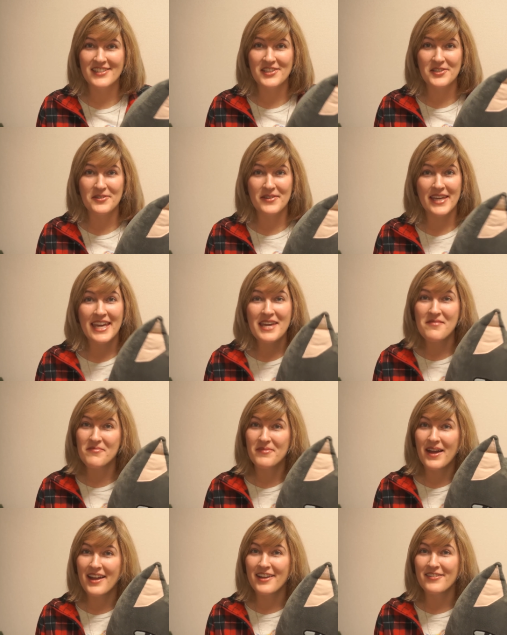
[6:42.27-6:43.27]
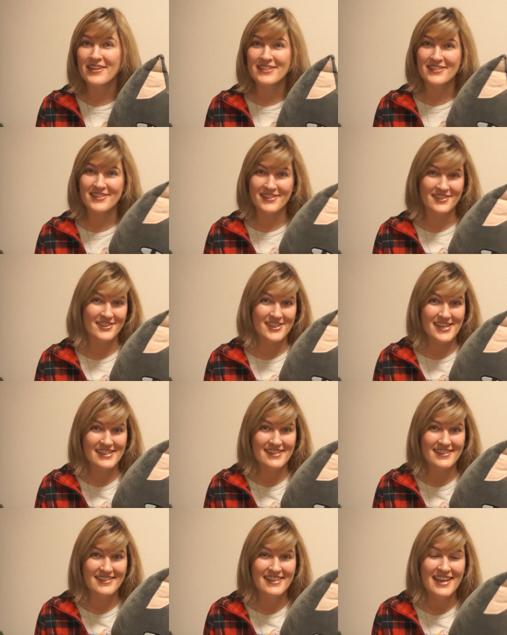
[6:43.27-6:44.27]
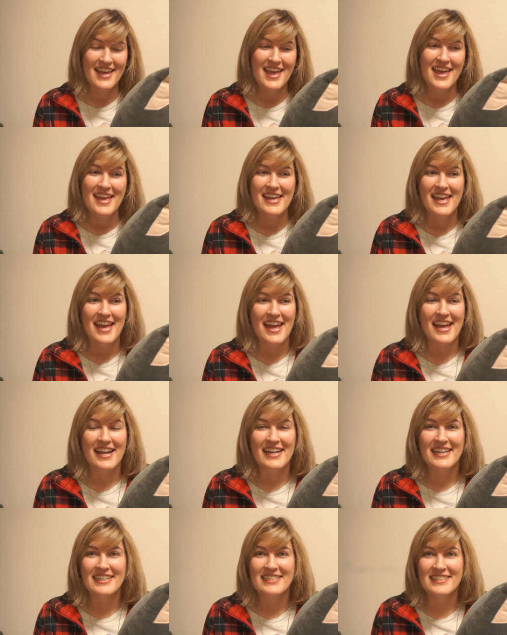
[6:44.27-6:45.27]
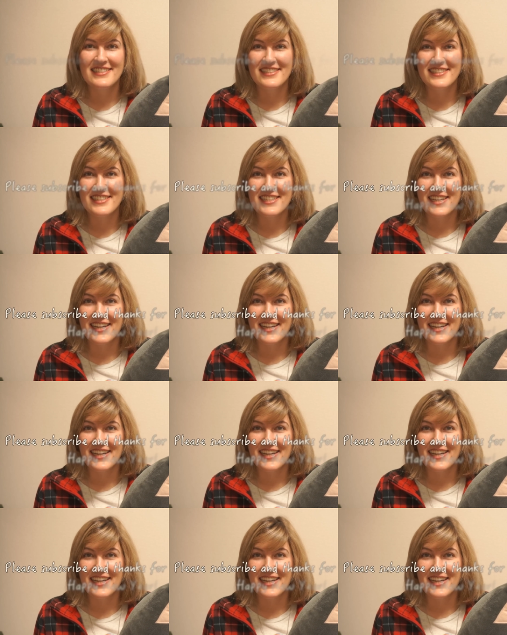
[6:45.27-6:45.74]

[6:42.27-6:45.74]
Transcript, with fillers: to keep my resolution, and